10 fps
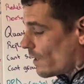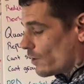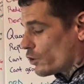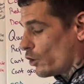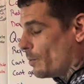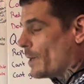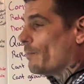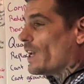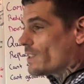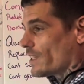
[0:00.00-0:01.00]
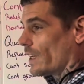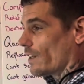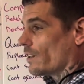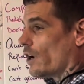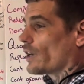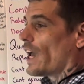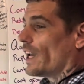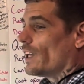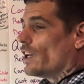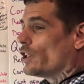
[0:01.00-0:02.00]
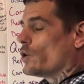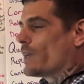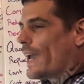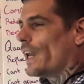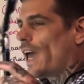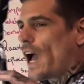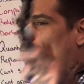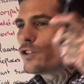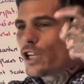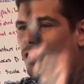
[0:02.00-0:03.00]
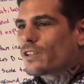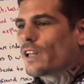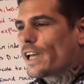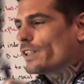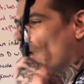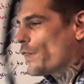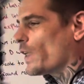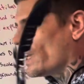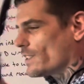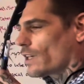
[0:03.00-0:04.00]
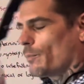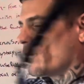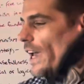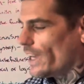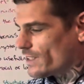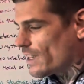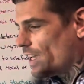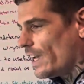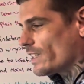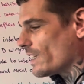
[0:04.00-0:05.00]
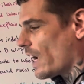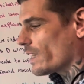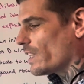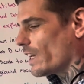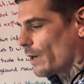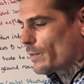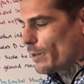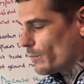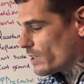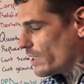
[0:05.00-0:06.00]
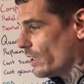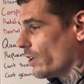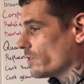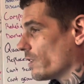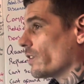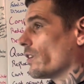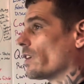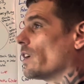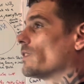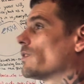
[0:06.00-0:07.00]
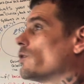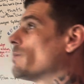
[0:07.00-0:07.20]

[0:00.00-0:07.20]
to be missing. Okay, you can't have just like nothing isn't a place. It's not a thing. I'm getting mosquitoes in here. Okay, so just